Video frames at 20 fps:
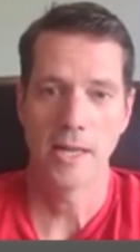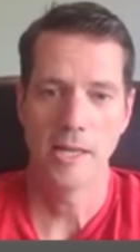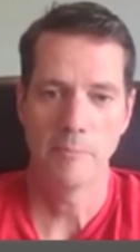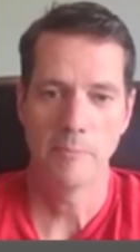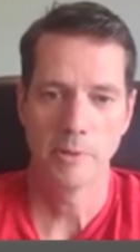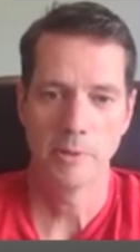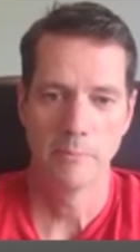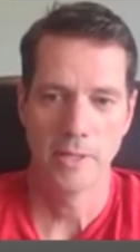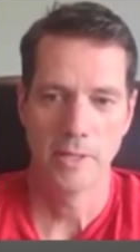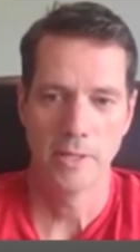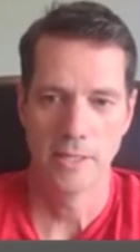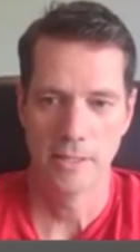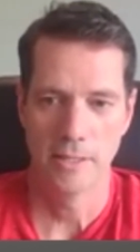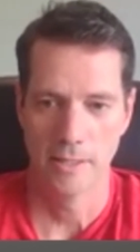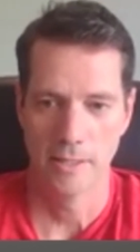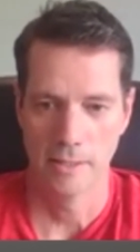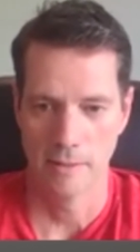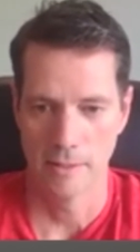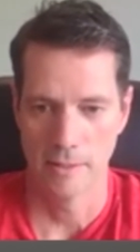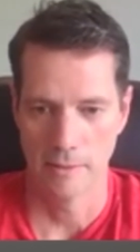implemented
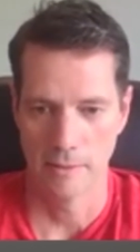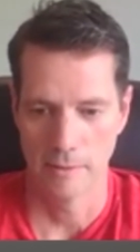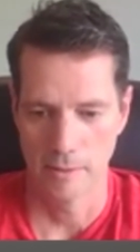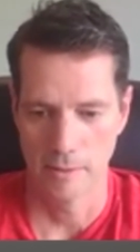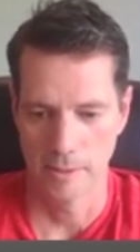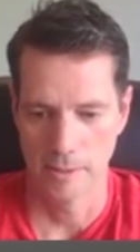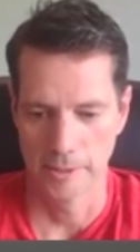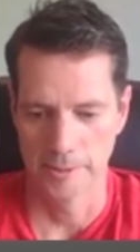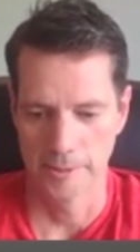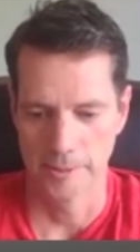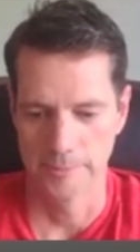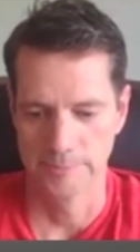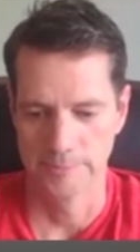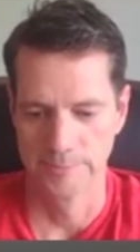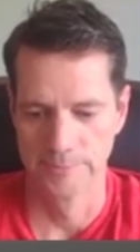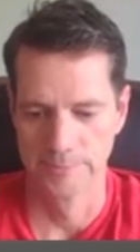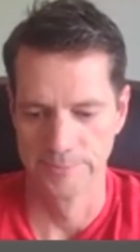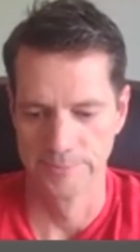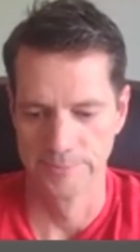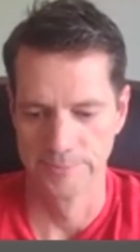the the the,
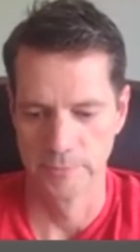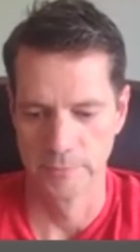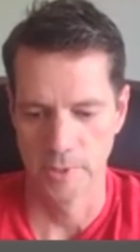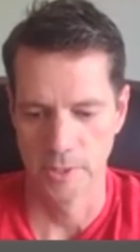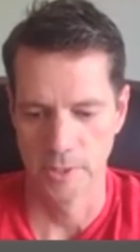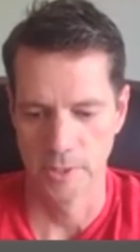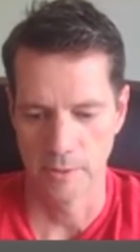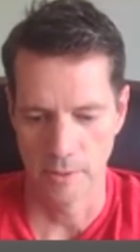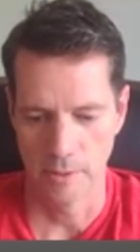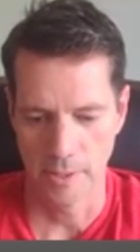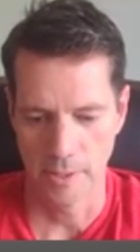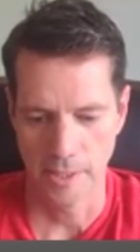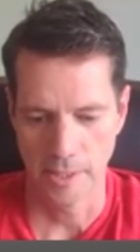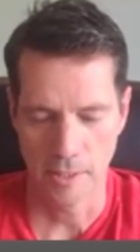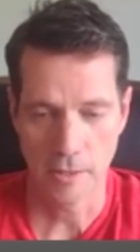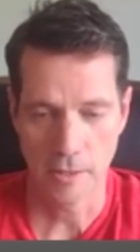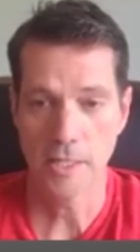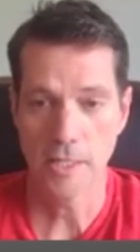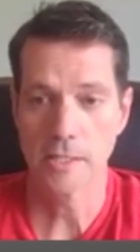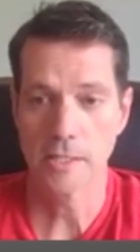the like
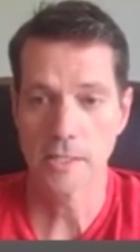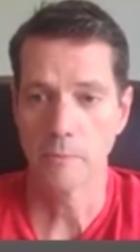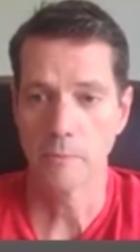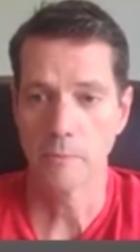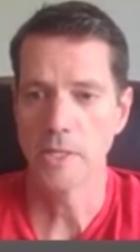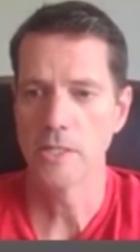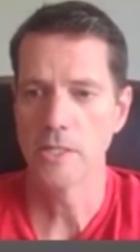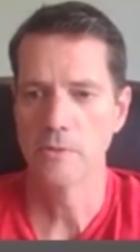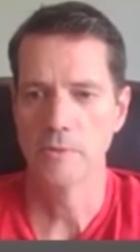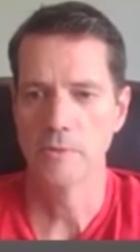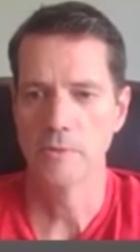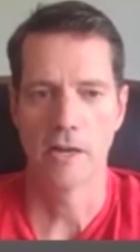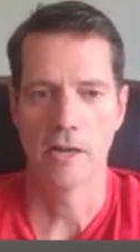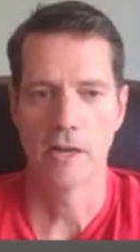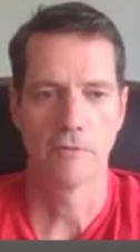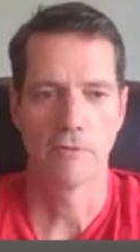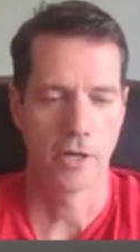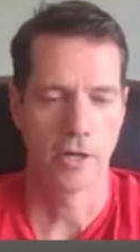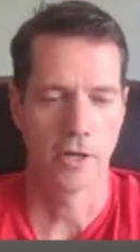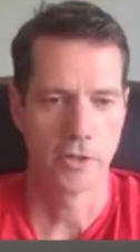the things that we do now
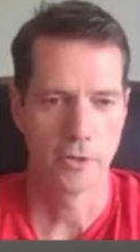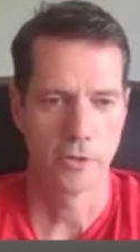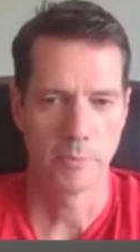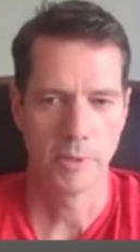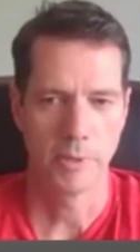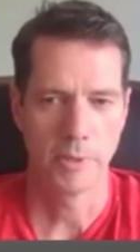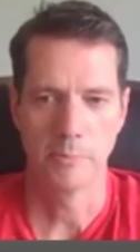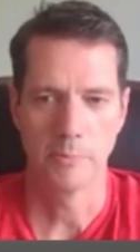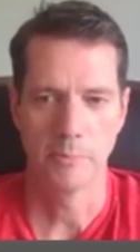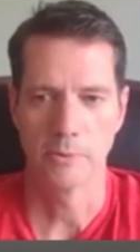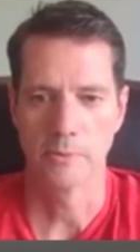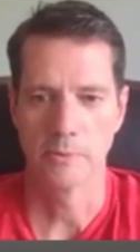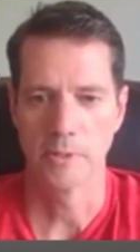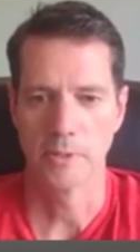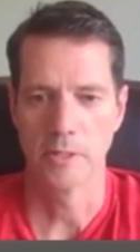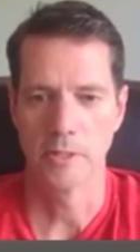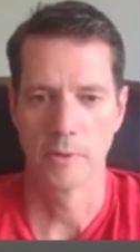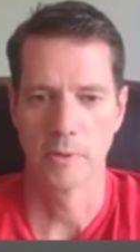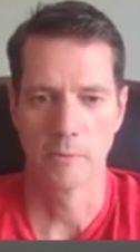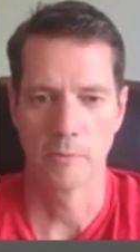for other people, you
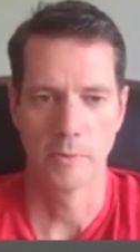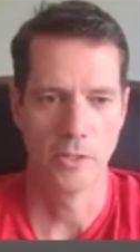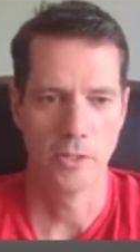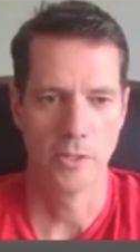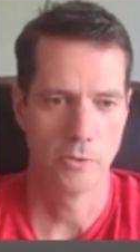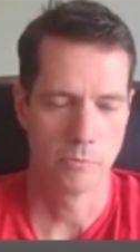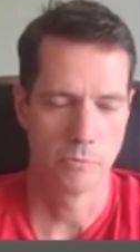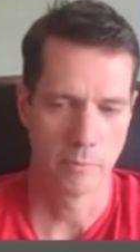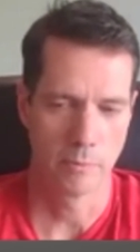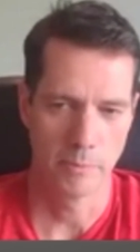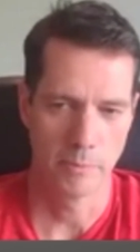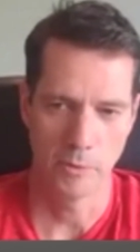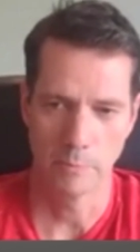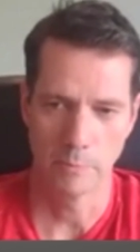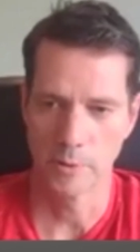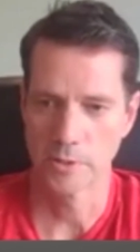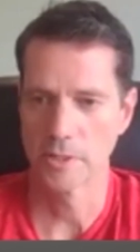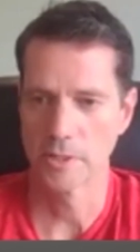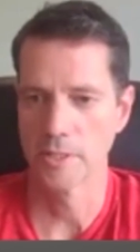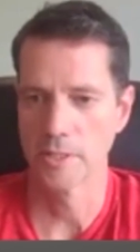know, whether we use remote
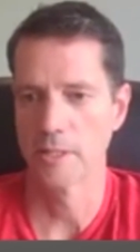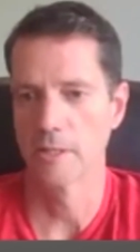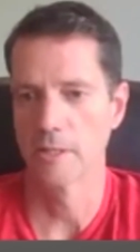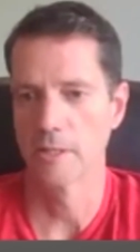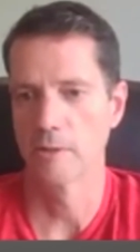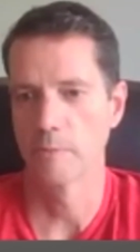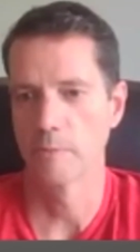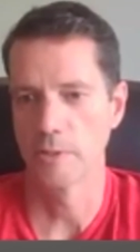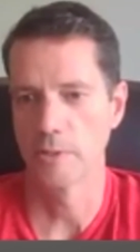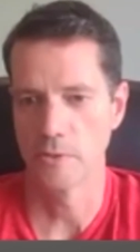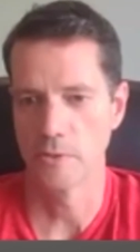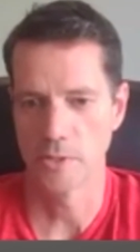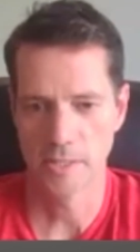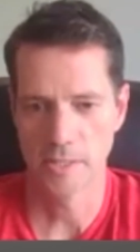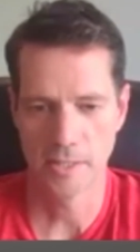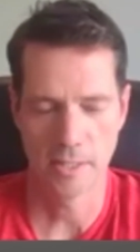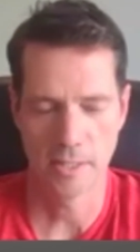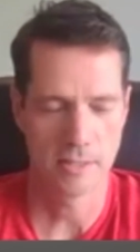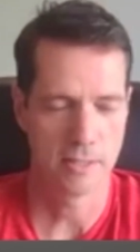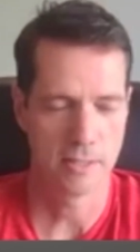personnel, we use
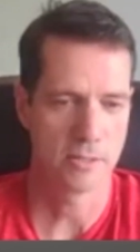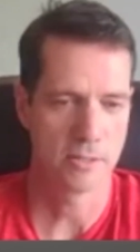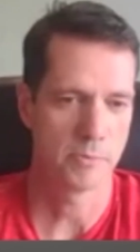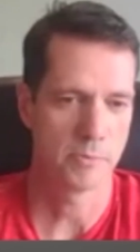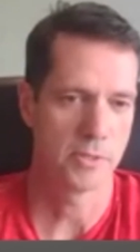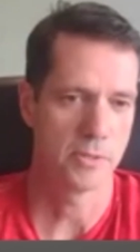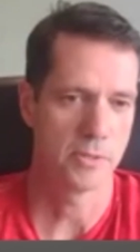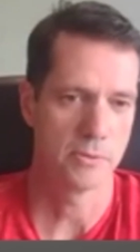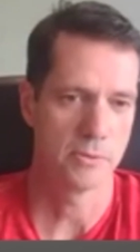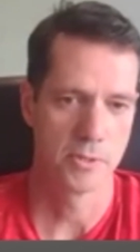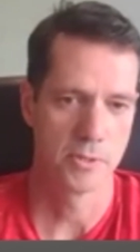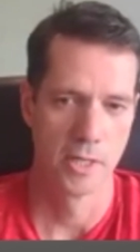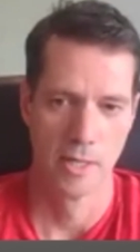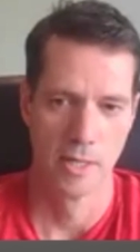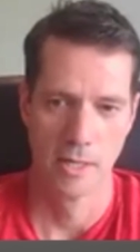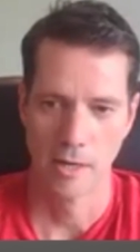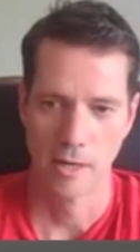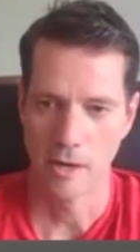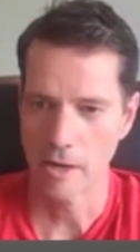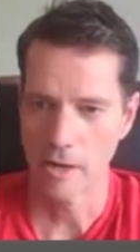assistants, we use
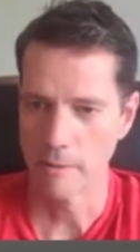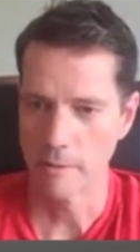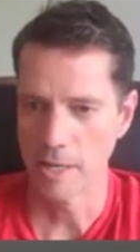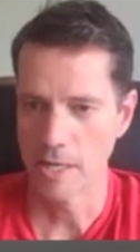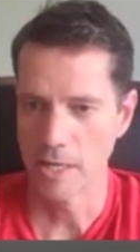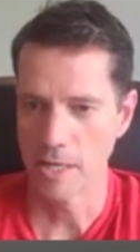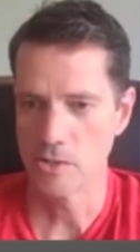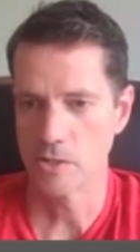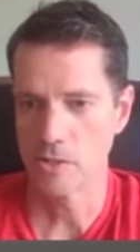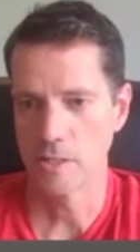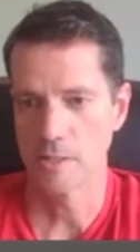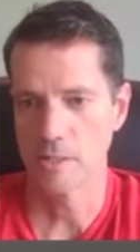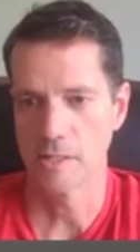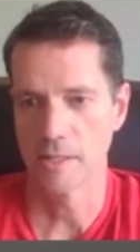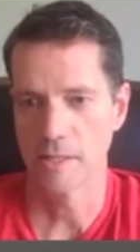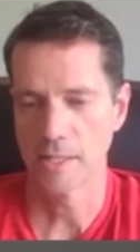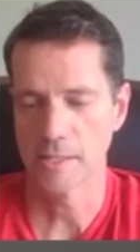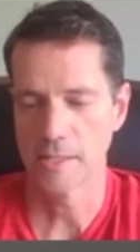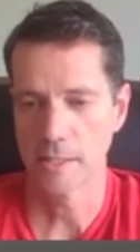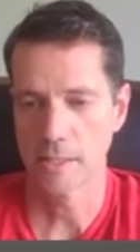automations
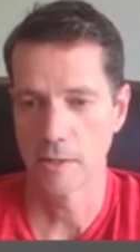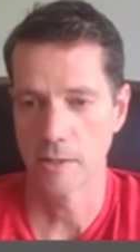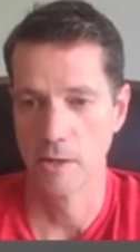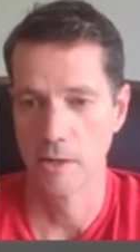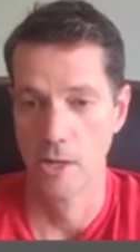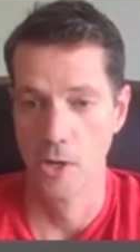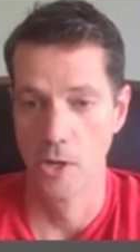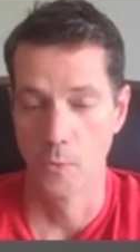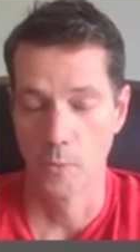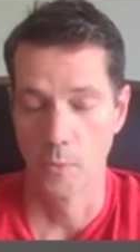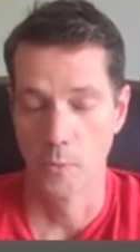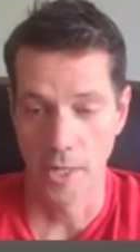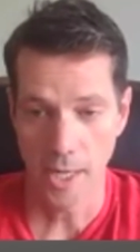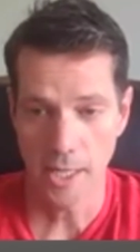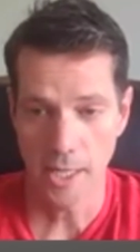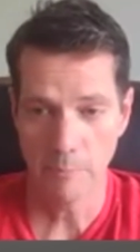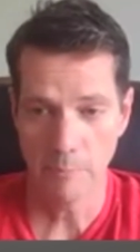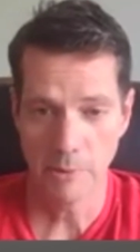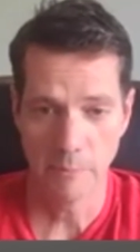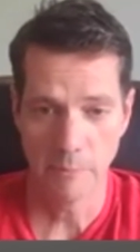and things like that. When I
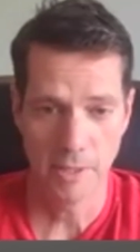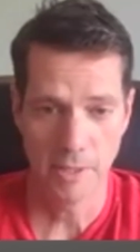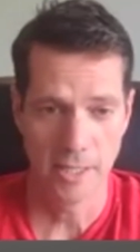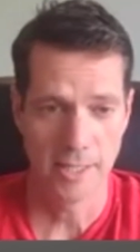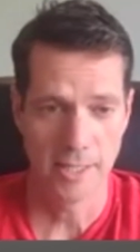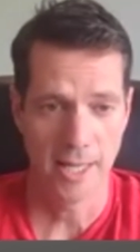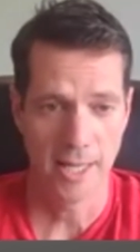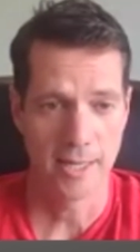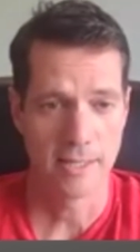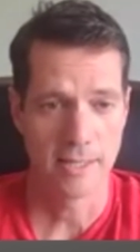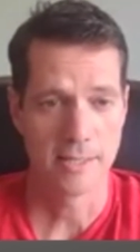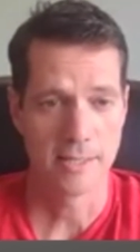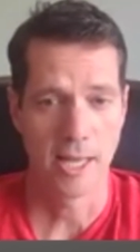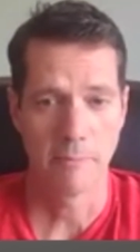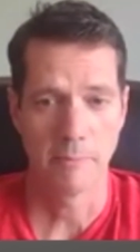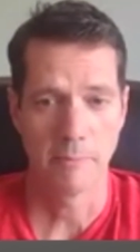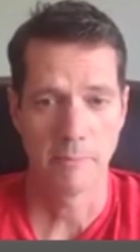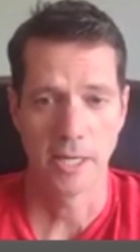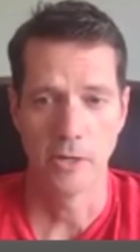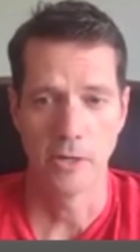implemented that
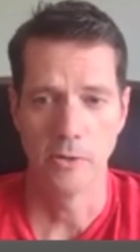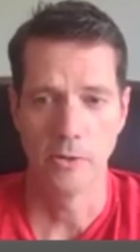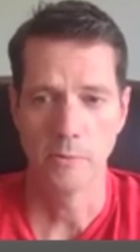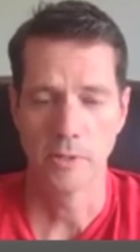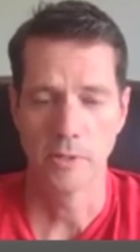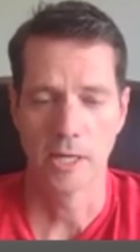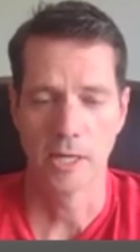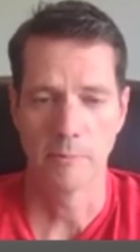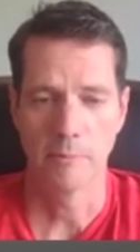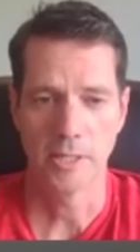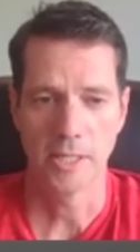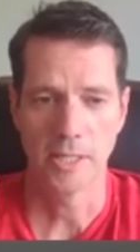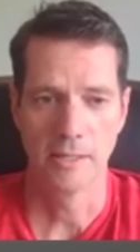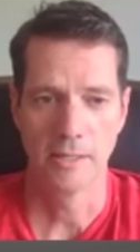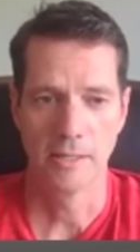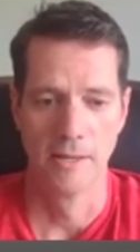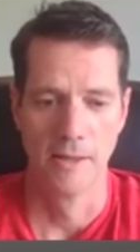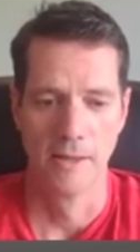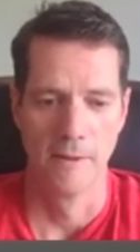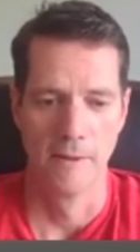inside of my own
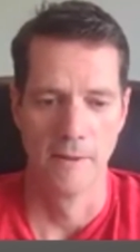company,